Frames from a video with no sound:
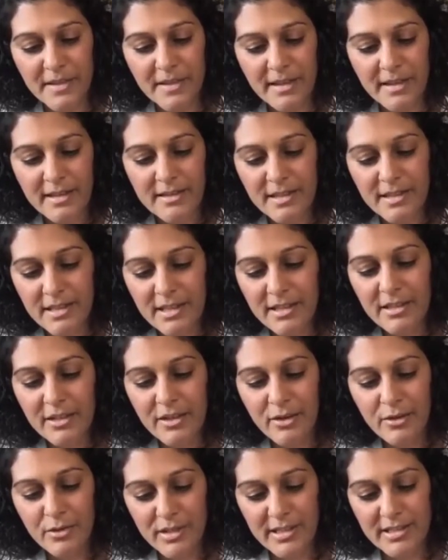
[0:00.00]
The
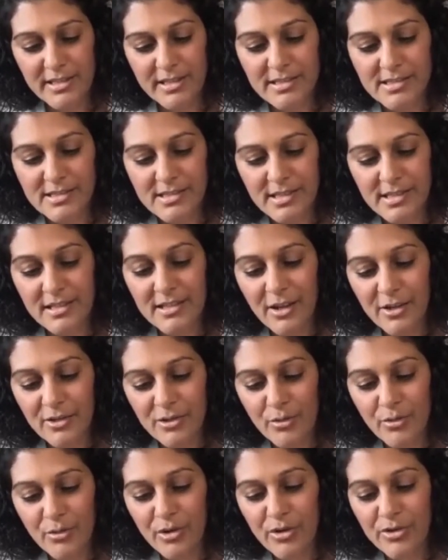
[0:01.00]
ego is, in
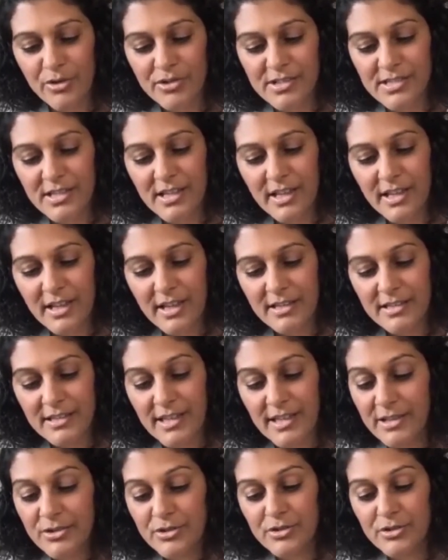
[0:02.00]
other words,
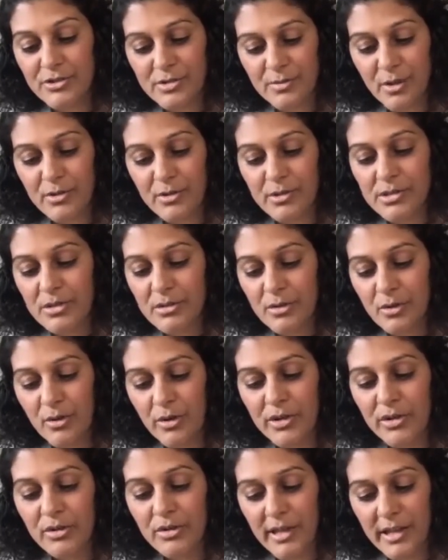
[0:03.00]
nature's most
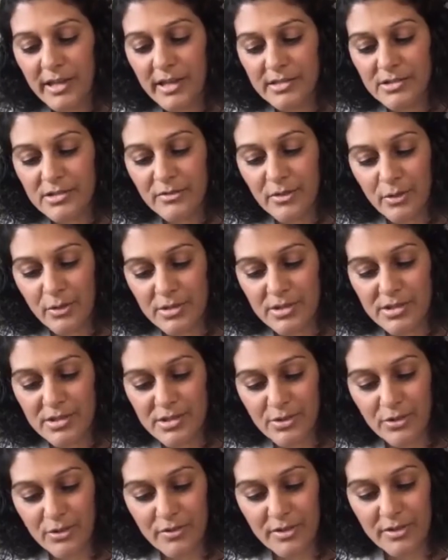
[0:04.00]
loyal and devoted
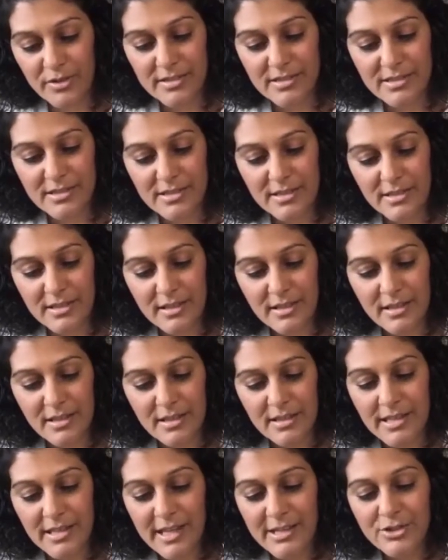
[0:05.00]
servant.
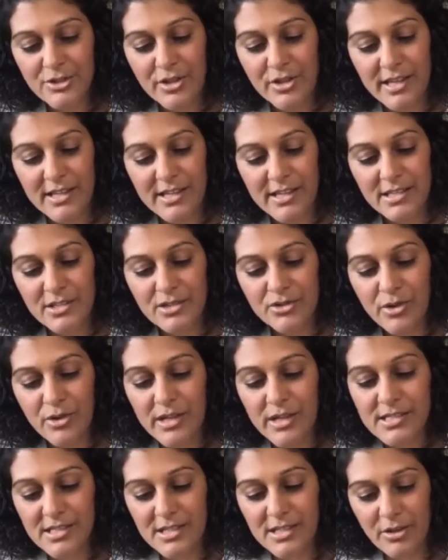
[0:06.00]
Nature has
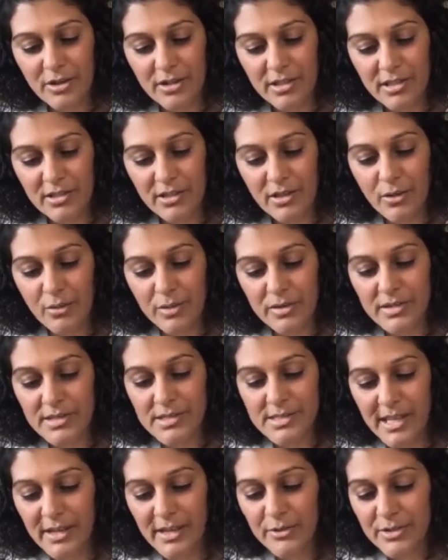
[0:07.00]
entrusted our ego with the
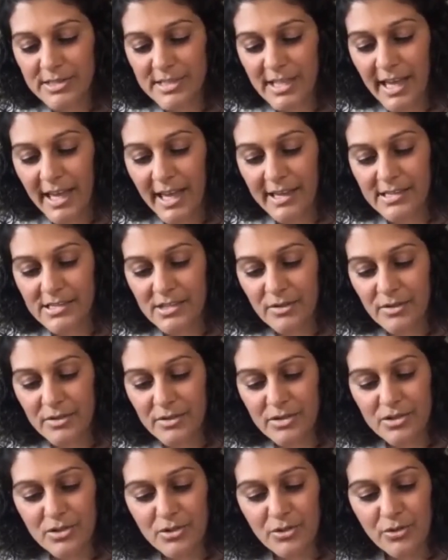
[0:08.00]
sacred task of
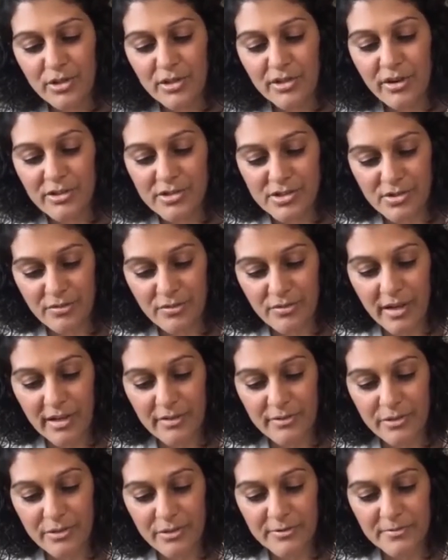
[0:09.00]
ensuring our
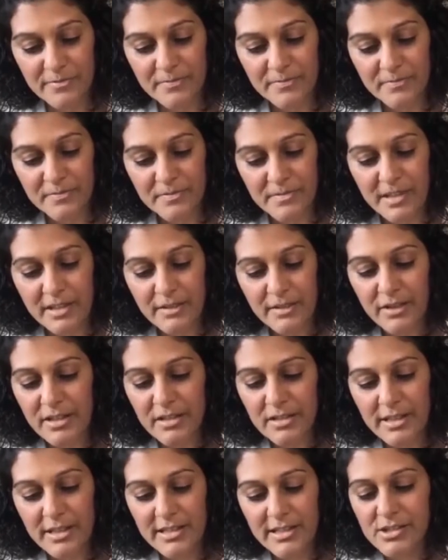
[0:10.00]
survival. If it
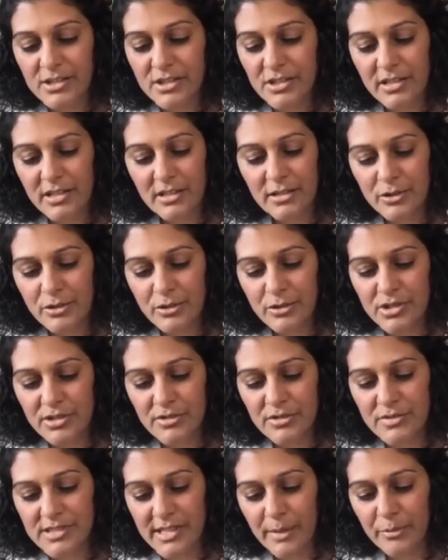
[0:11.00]
clings to the illusion
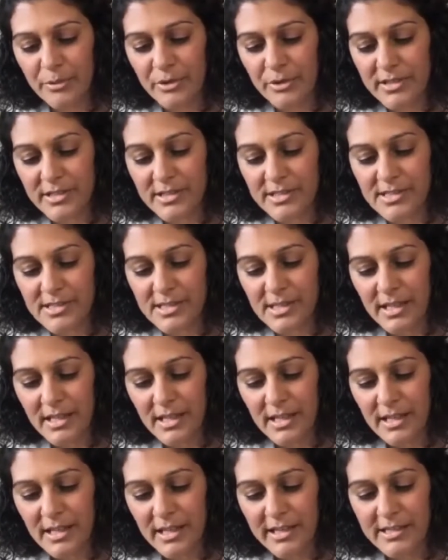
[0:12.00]
of separateness,
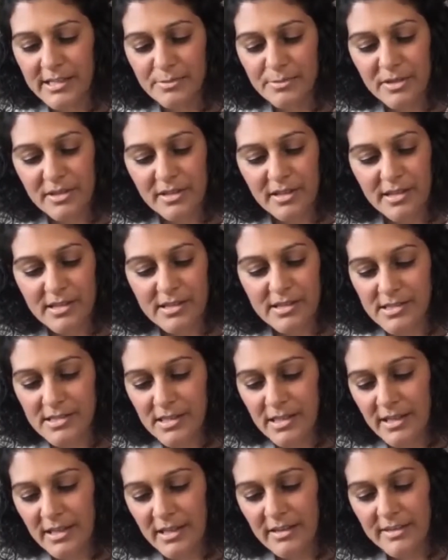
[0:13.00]
it's
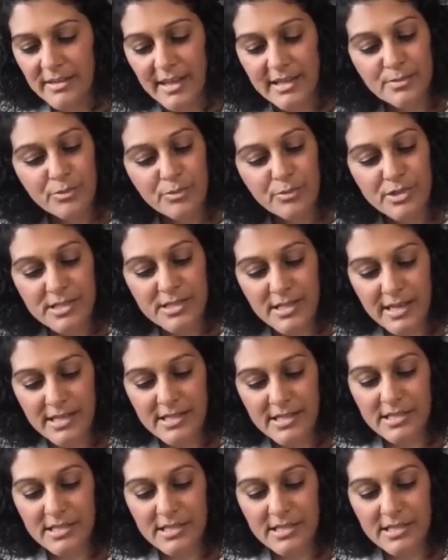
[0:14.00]
because that's precisely